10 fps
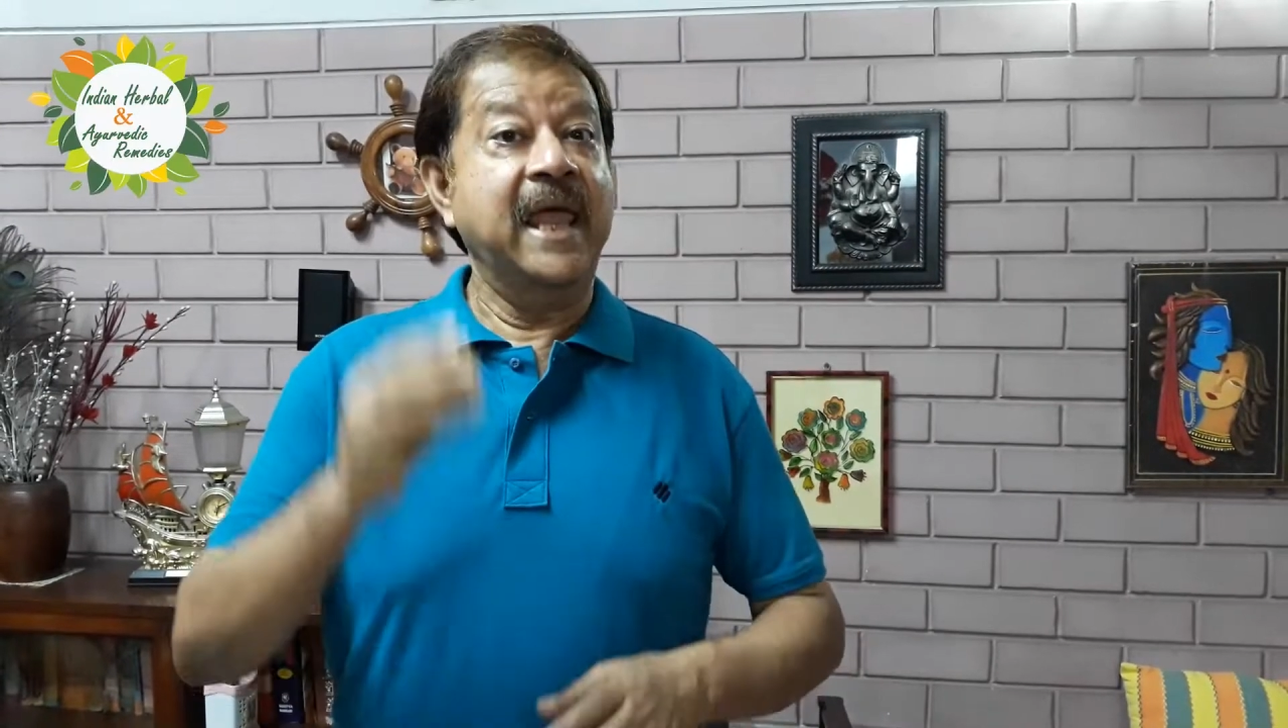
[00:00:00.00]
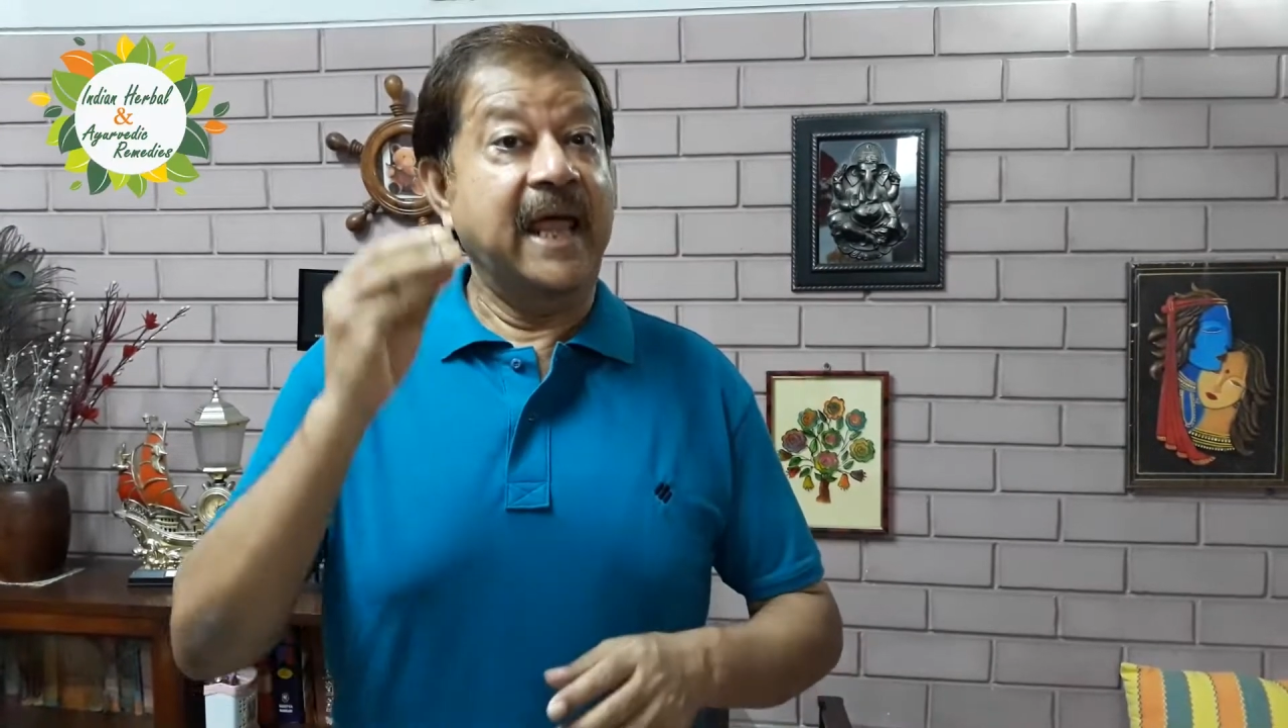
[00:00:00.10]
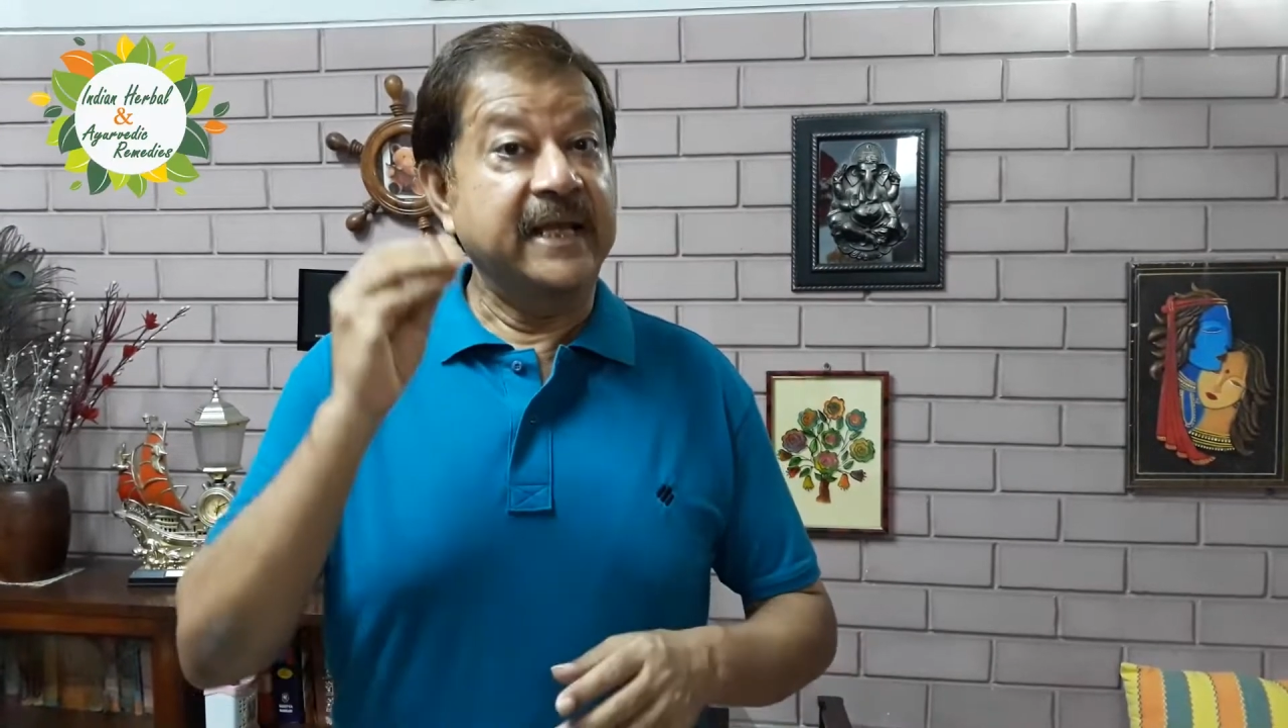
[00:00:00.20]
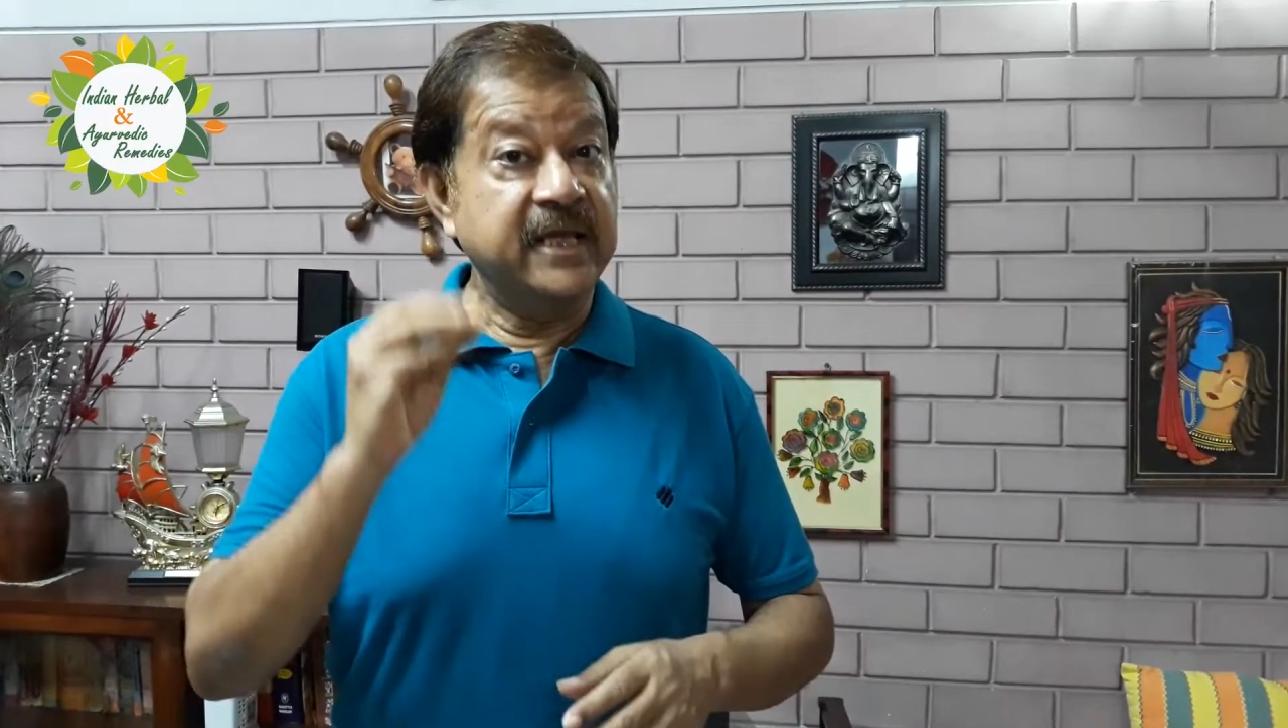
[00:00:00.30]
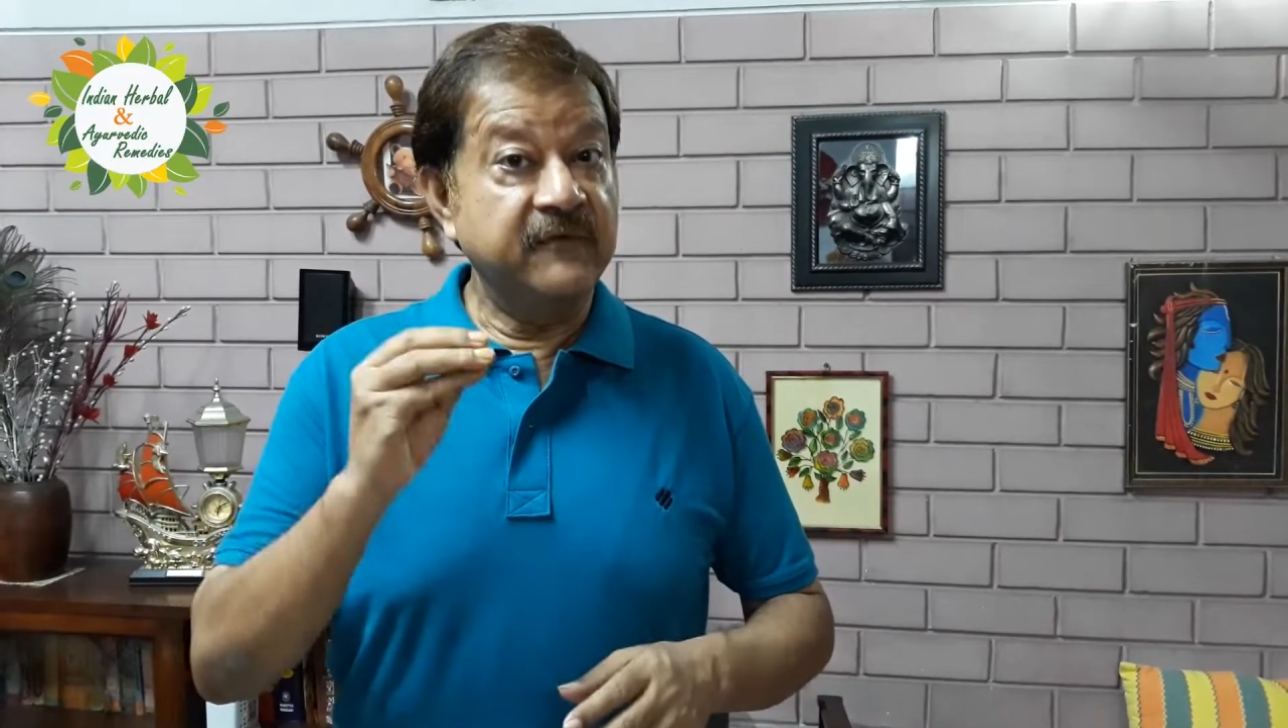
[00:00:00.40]

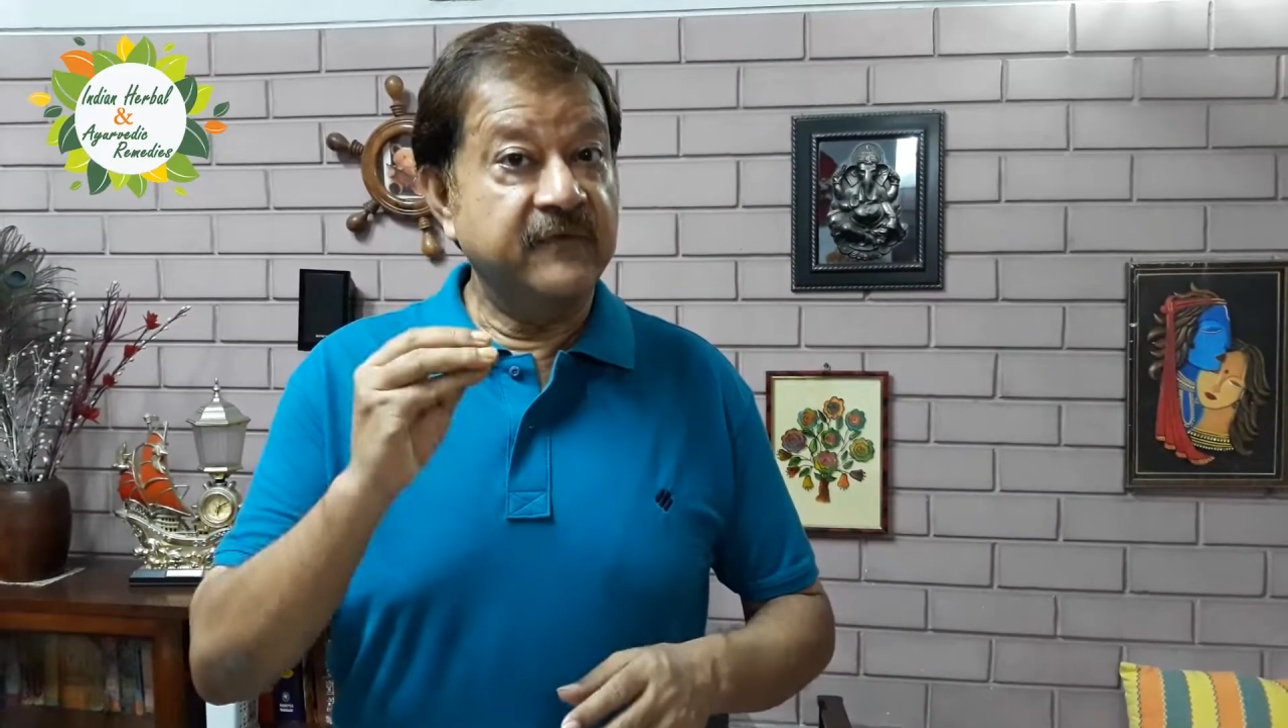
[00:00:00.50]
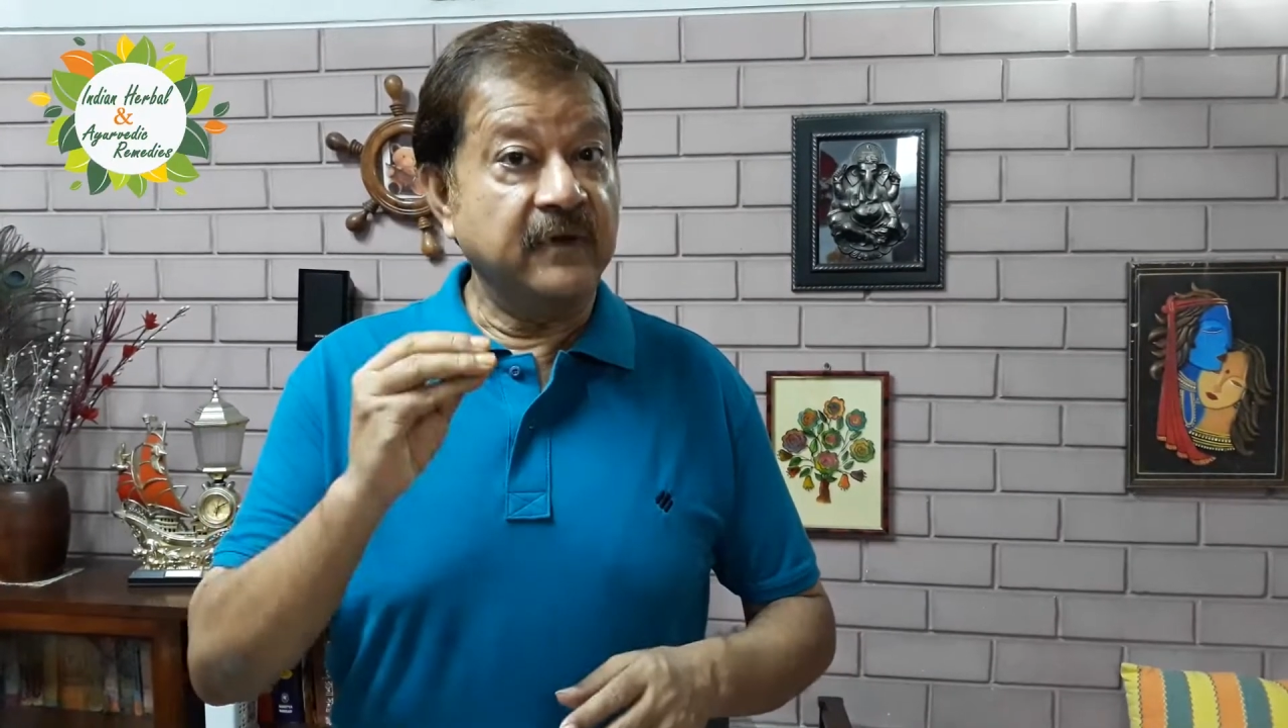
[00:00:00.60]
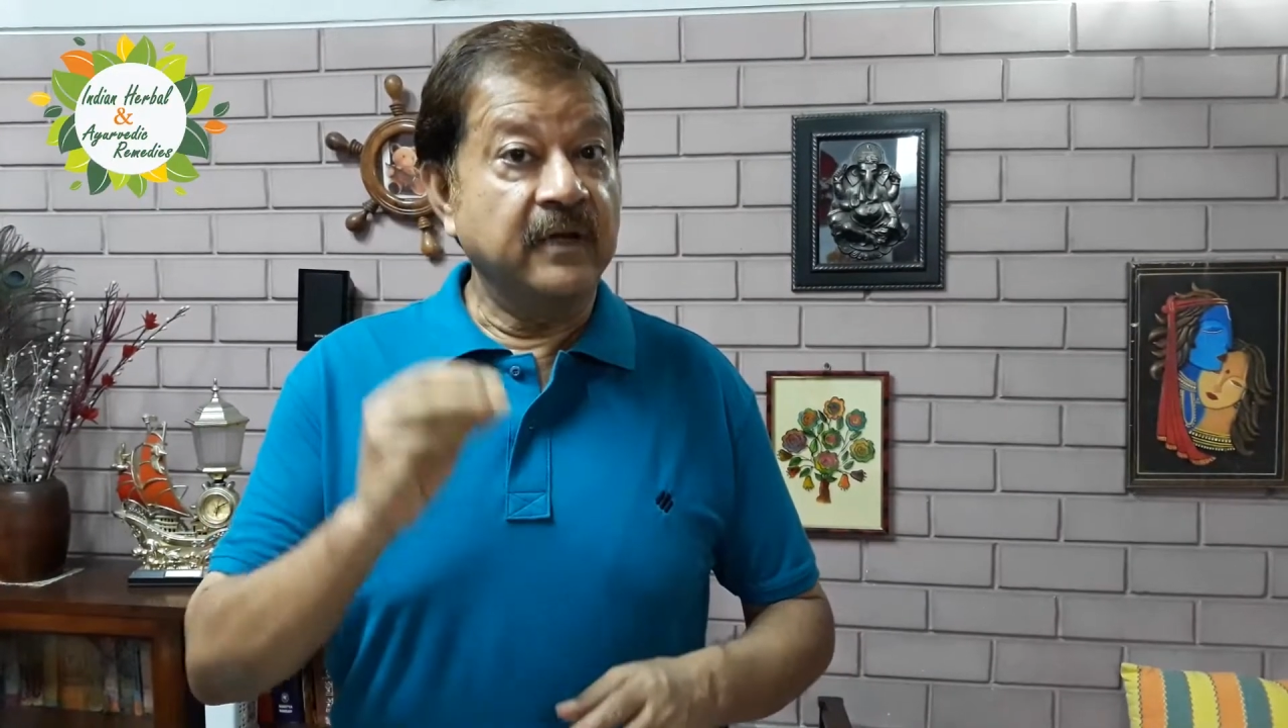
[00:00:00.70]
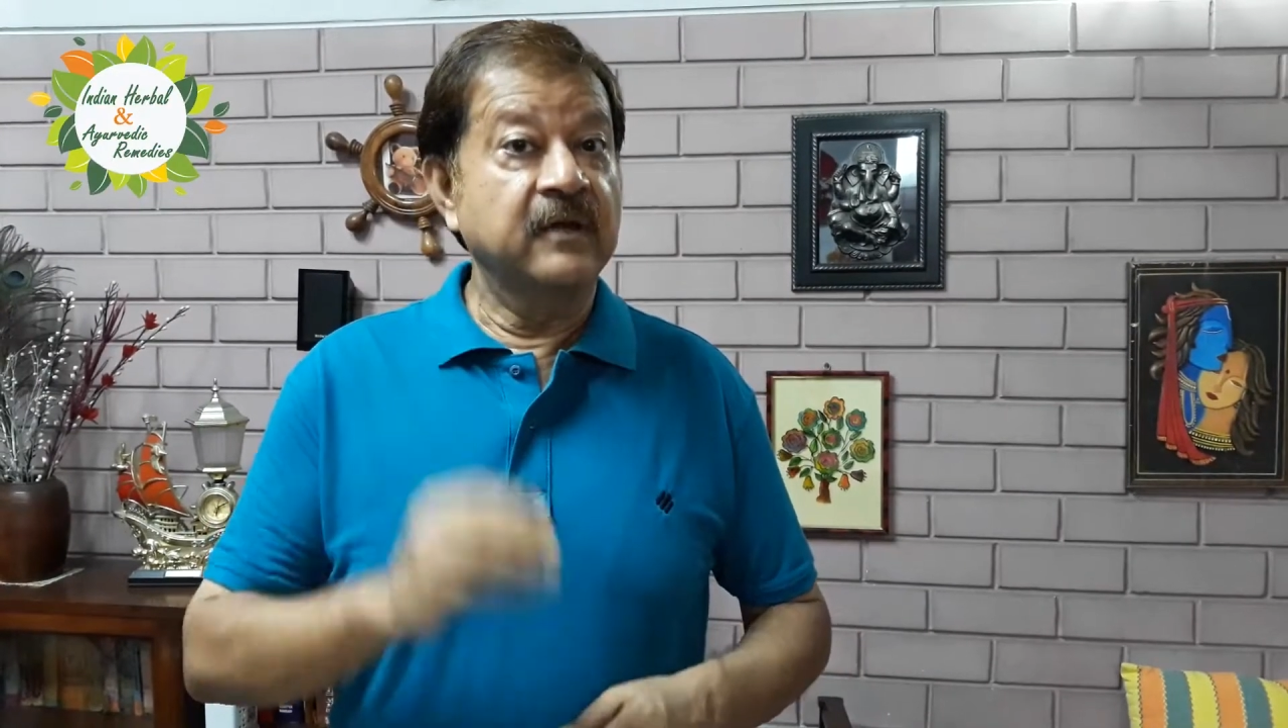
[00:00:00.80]
and even